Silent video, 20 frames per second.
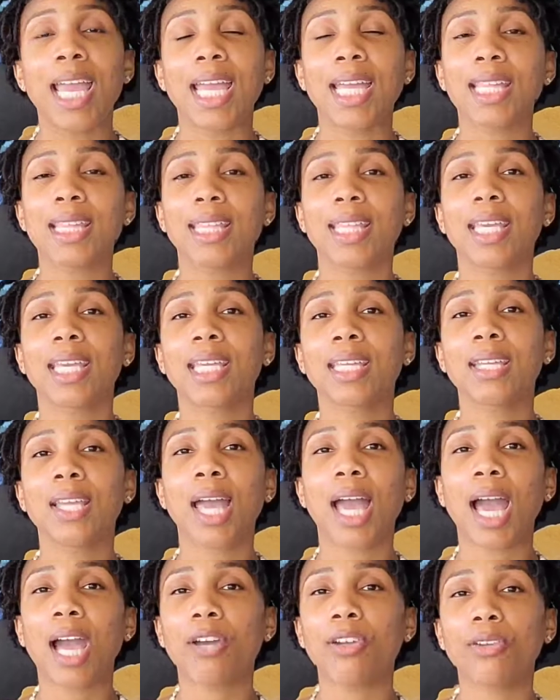and then
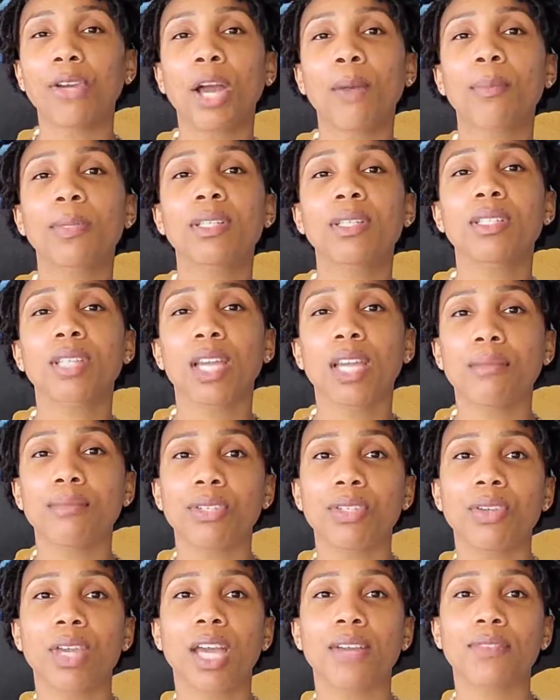how, how much time
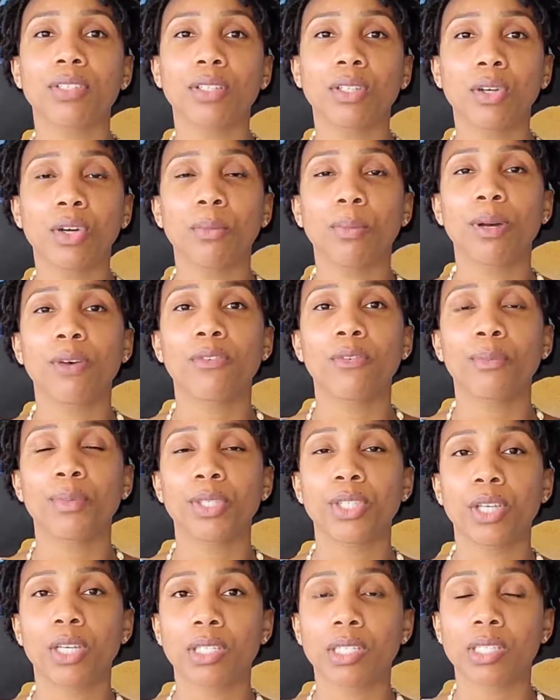do you have to go above and
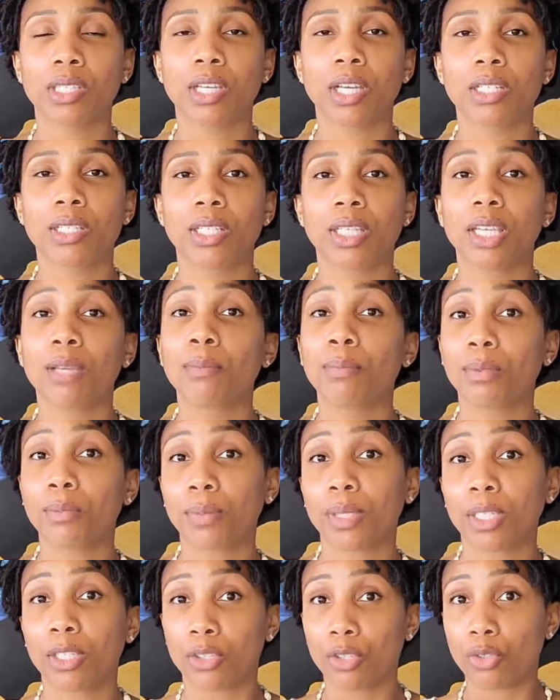beyond to start to
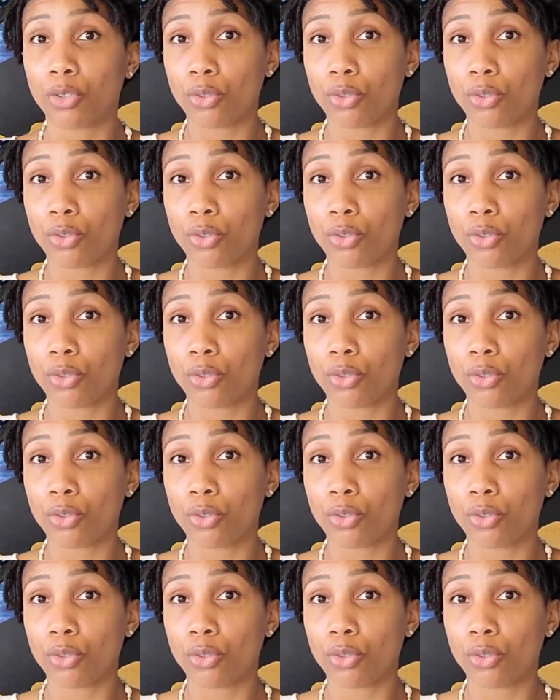implement